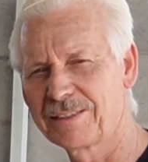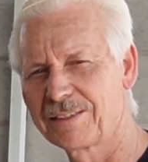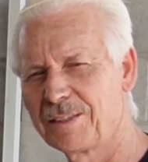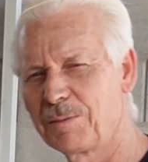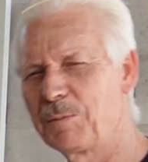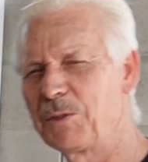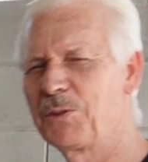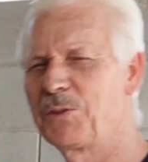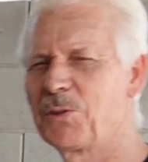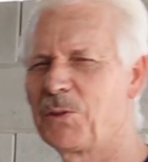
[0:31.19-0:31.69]
Let
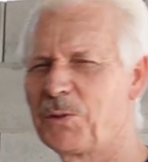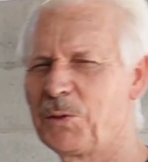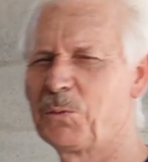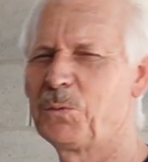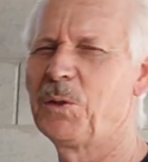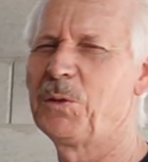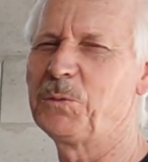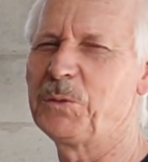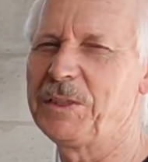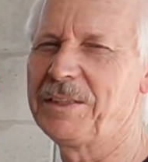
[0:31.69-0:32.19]
me show you
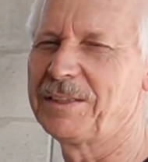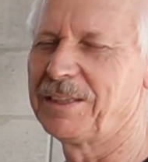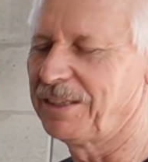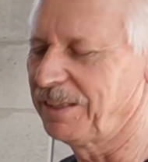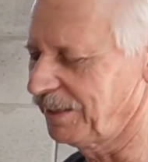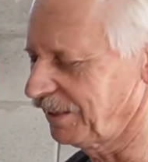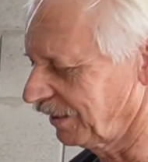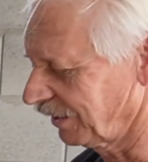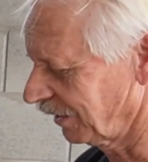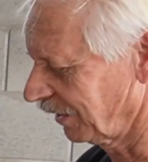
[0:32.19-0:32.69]
what we
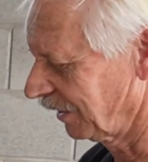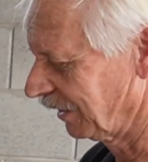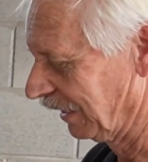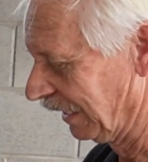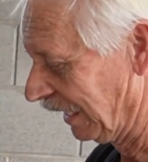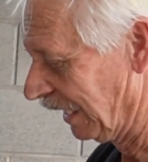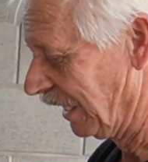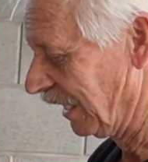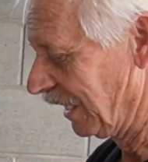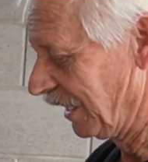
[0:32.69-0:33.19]
did.
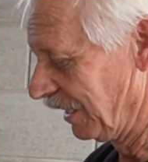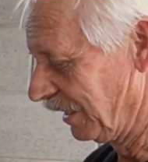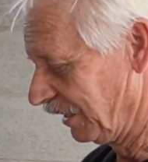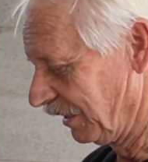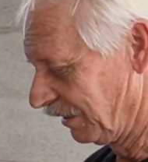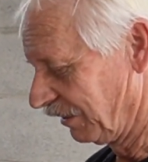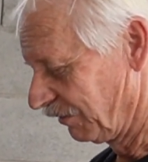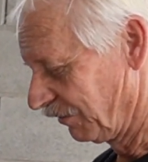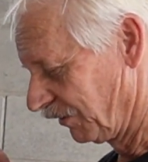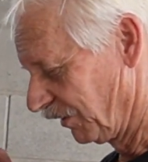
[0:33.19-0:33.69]

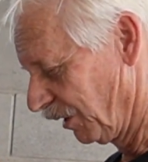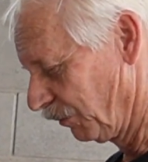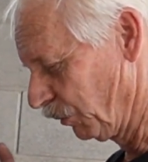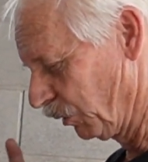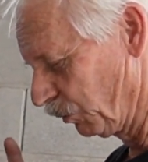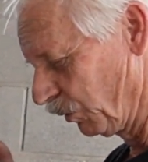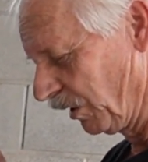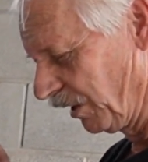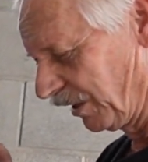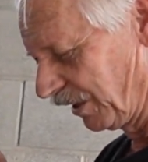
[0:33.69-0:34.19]
Number
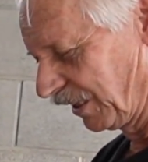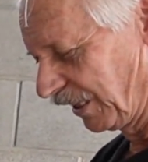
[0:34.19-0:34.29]
one